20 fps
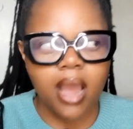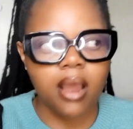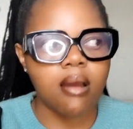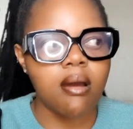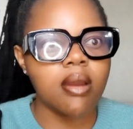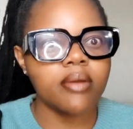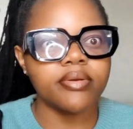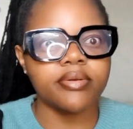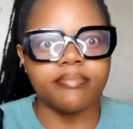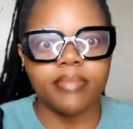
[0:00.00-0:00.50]
I
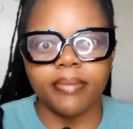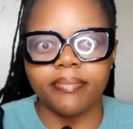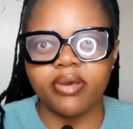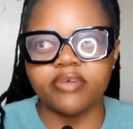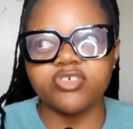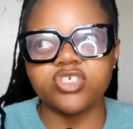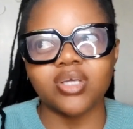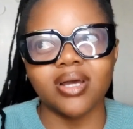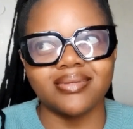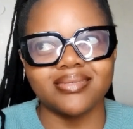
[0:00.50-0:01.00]
can't
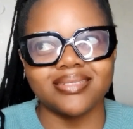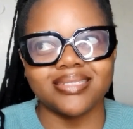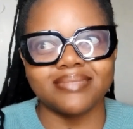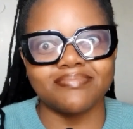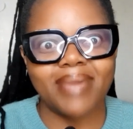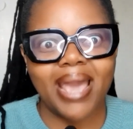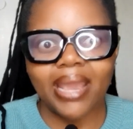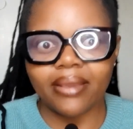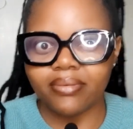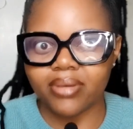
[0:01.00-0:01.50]
remember if
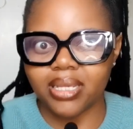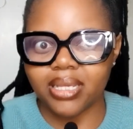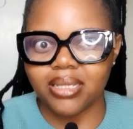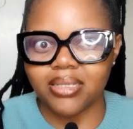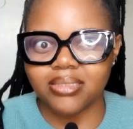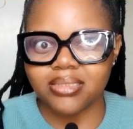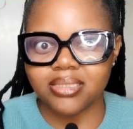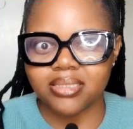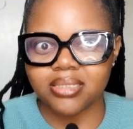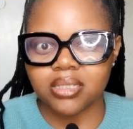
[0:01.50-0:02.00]
Shonda's
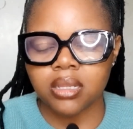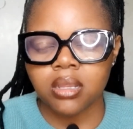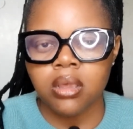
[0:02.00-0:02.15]
married.